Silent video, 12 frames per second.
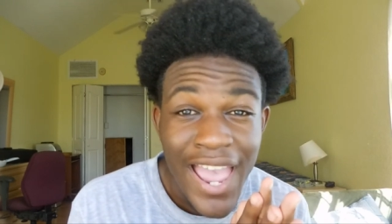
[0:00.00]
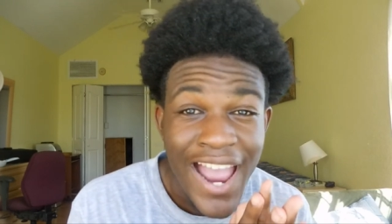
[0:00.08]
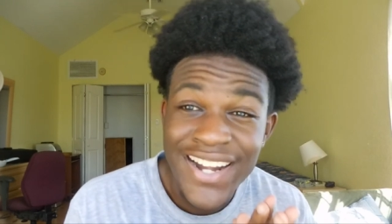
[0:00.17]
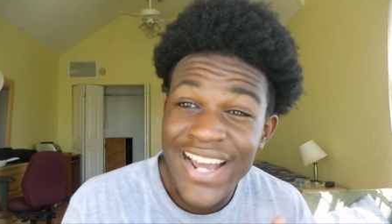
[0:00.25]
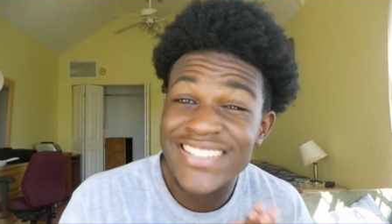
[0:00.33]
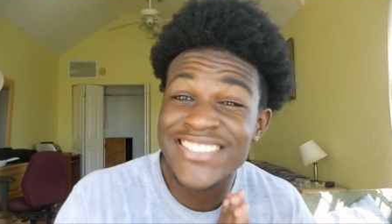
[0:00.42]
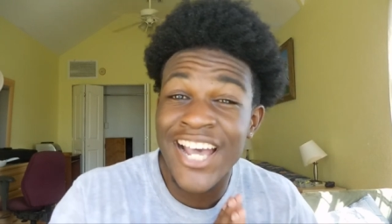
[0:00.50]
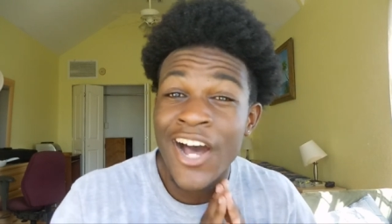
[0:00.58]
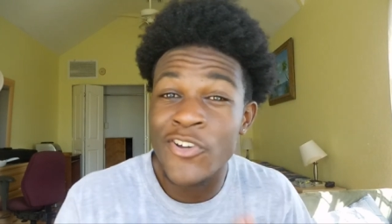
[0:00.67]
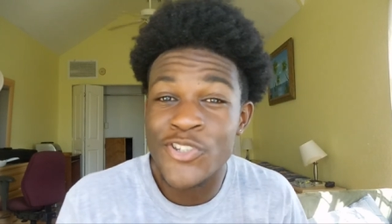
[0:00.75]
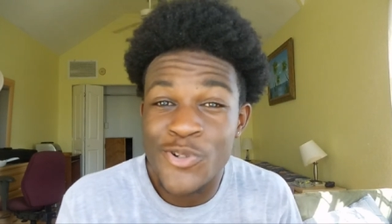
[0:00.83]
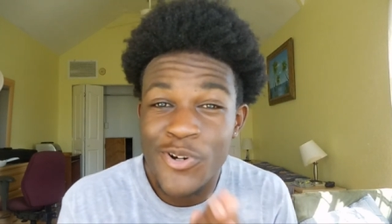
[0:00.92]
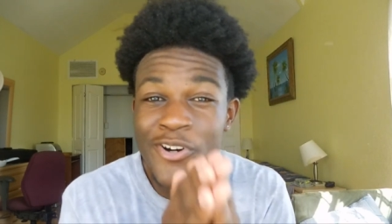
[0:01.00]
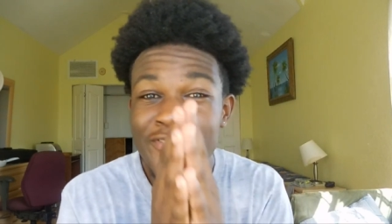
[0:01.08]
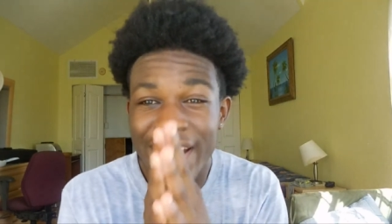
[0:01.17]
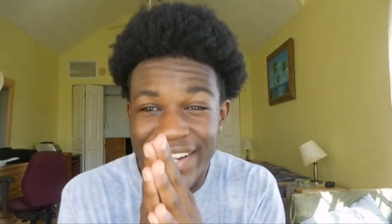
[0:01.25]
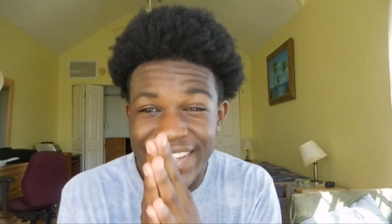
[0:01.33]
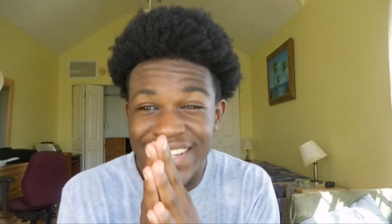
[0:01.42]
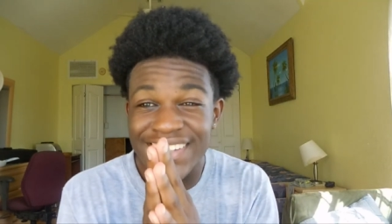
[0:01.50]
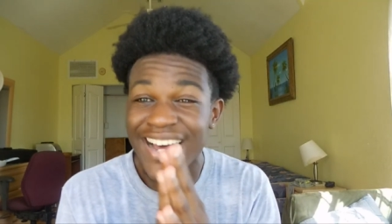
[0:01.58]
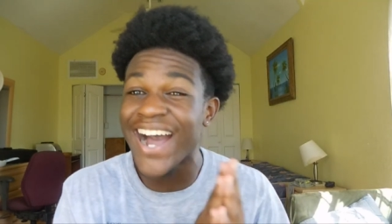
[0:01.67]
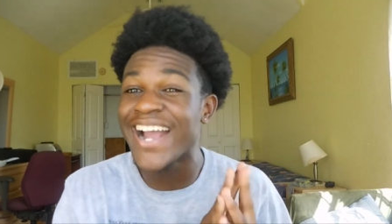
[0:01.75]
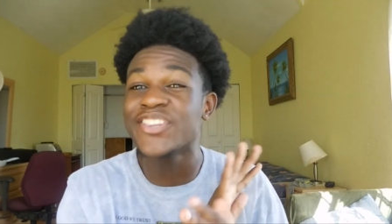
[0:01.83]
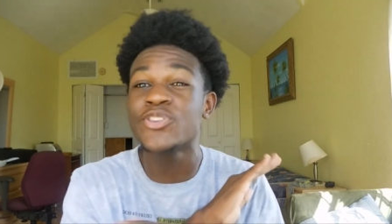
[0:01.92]
and I tell you already
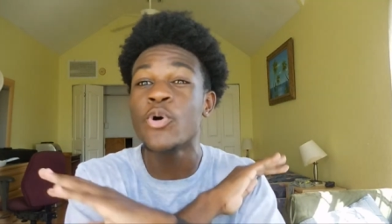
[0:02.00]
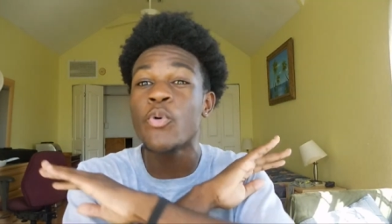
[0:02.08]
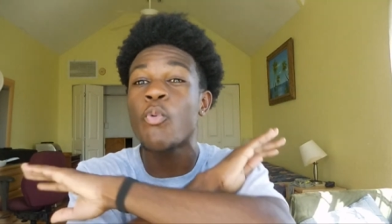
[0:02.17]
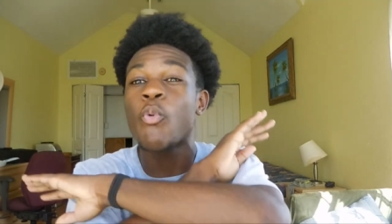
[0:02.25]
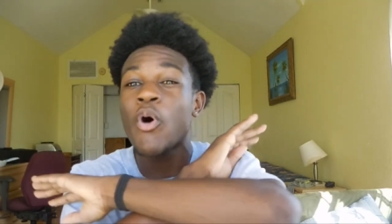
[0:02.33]
that I don't